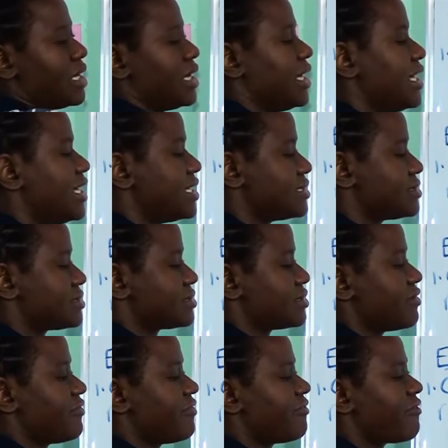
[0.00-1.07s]
is
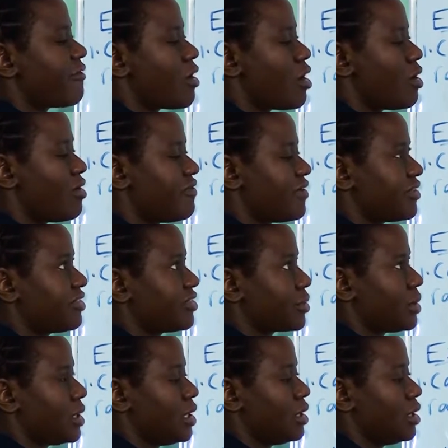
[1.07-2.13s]

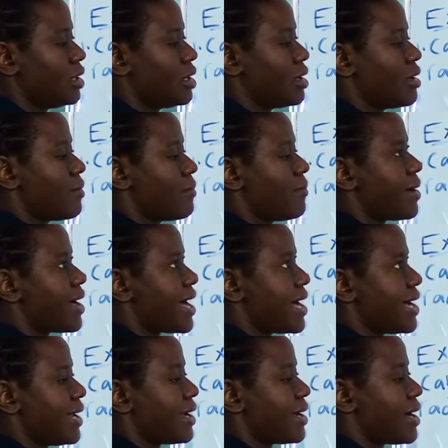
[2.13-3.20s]
4/3
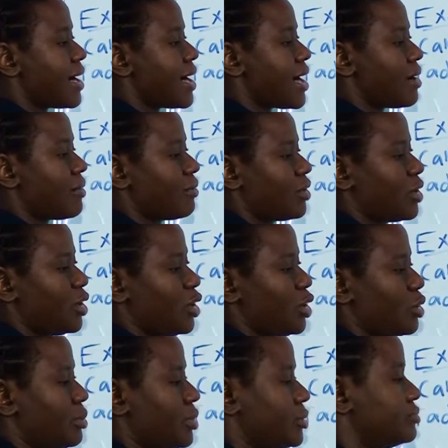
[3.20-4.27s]
pi r
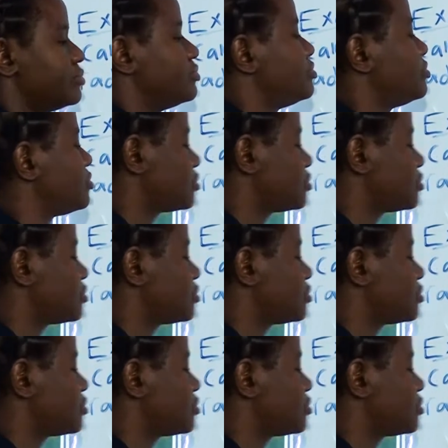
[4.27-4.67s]
cube.